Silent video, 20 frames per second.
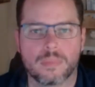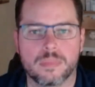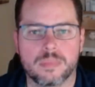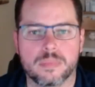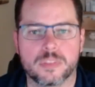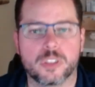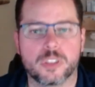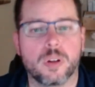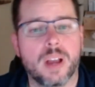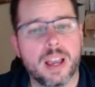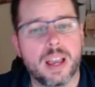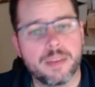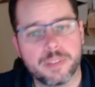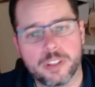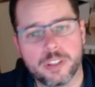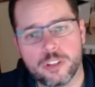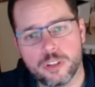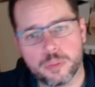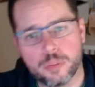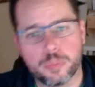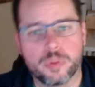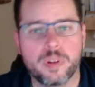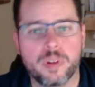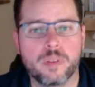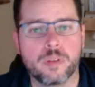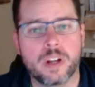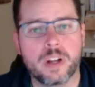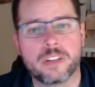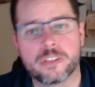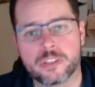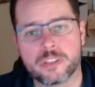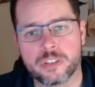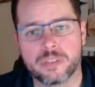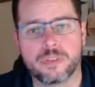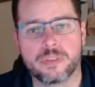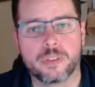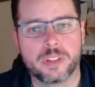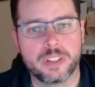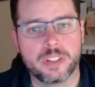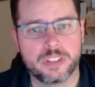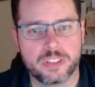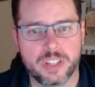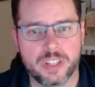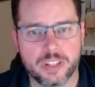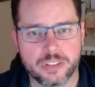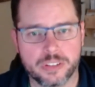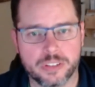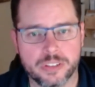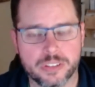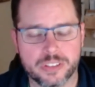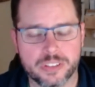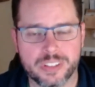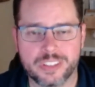So having you pre-register for these sessions